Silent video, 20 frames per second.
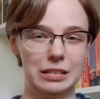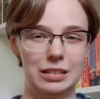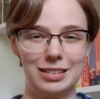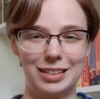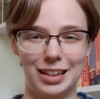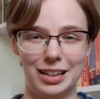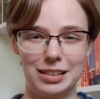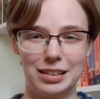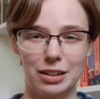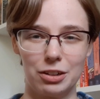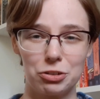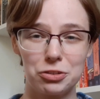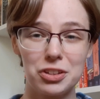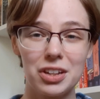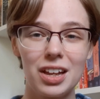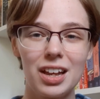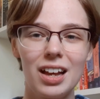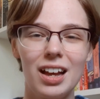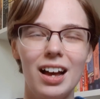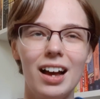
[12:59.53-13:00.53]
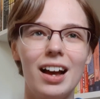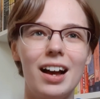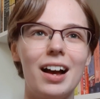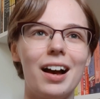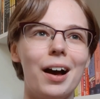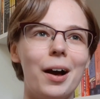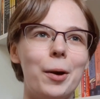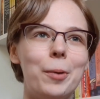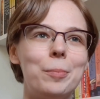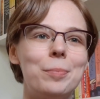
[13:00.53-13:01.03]
10 years,
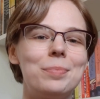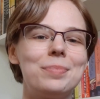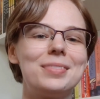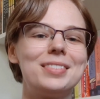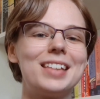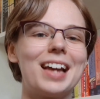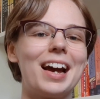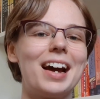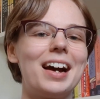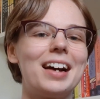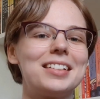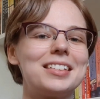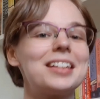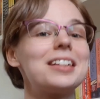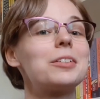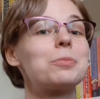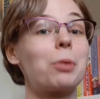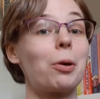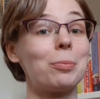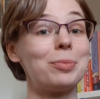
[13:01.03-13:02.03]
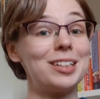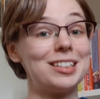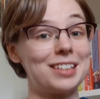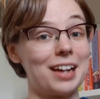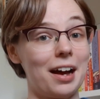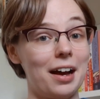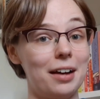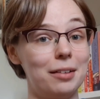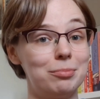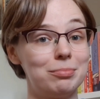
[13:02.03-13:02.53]
that I think it's probably
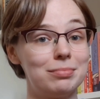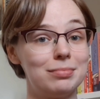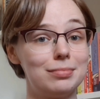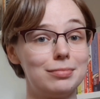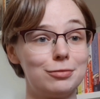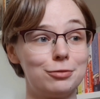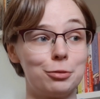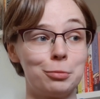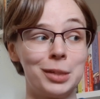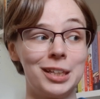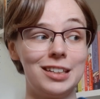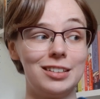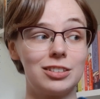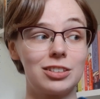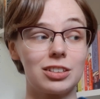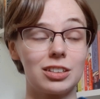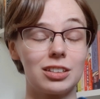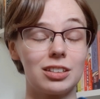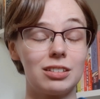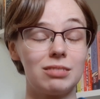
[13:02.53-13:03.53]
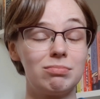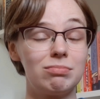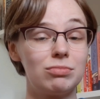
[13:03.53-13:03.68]
time for me to